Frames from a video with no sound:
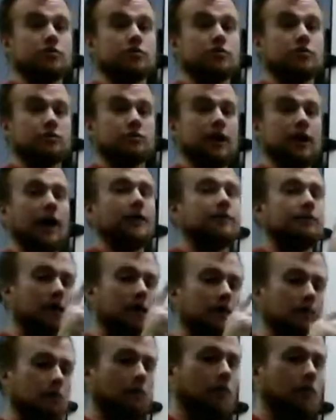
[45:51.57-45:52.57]
Okay,
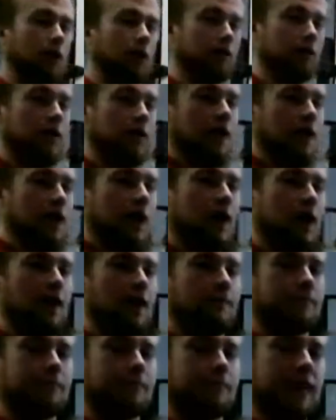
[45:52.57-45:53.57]
number one.
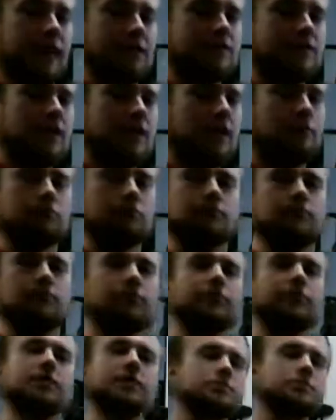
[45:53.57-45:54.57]
Next thing,
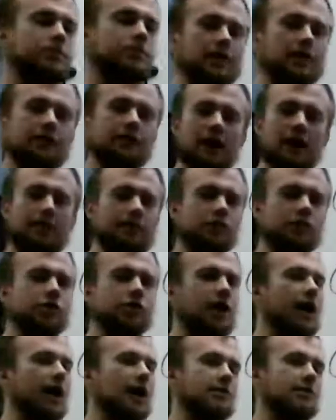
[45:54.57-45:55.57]
these B vitamin
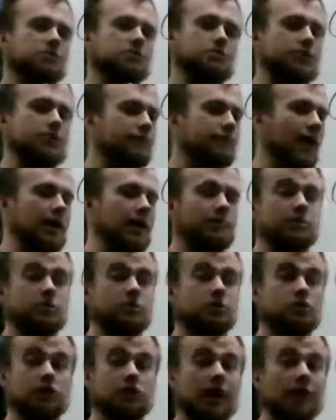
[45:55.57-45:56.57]
shots or B vitamins in
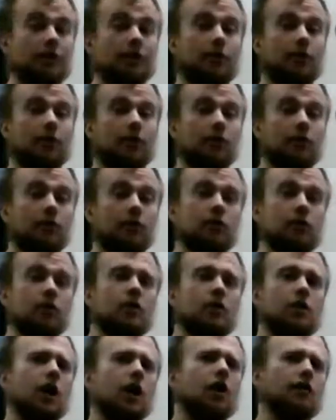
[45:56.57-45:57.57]
general,
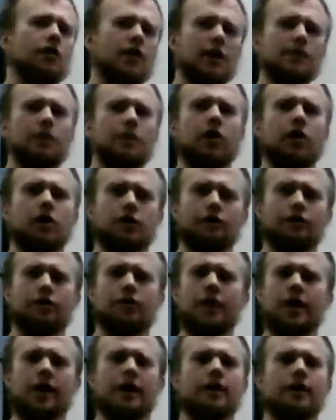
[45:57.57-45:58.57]
are they a part of
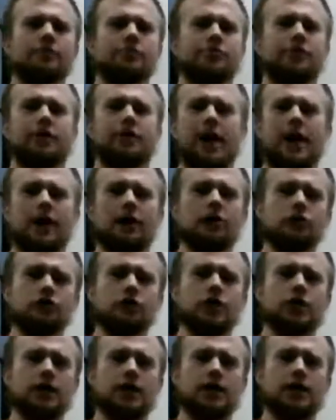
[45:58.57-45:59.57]
the
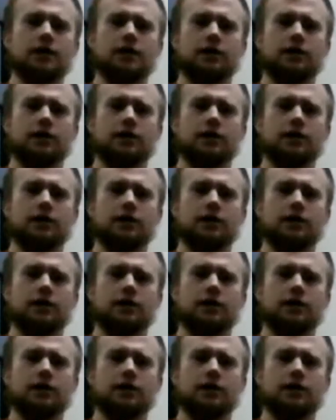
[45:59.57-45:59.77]
energy